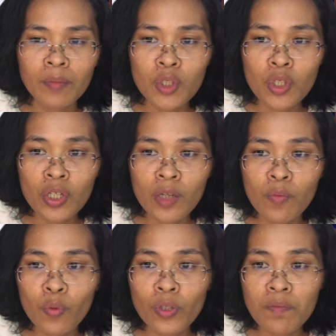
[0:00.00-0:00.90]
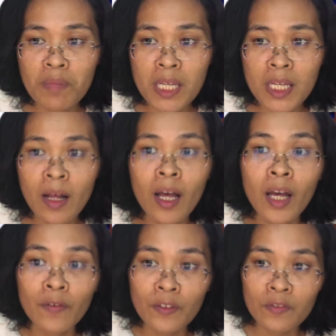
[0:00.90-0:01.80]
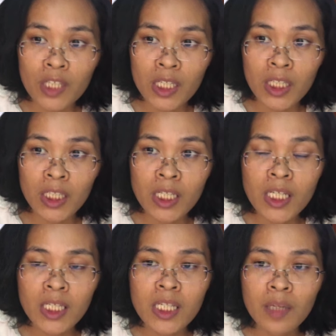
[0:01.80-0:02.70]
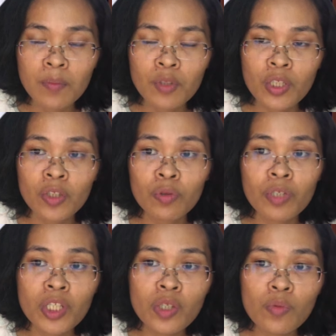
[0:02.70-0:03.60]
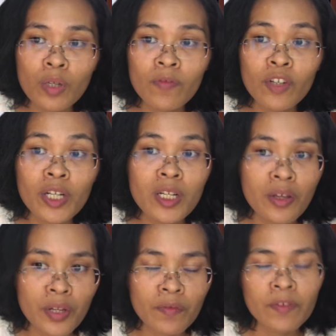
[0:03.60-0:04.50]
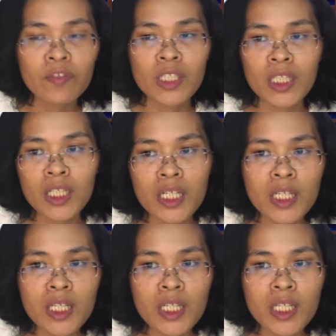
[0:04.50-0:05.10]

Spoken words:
term would be 50 years and subject to renewal for another 50 years.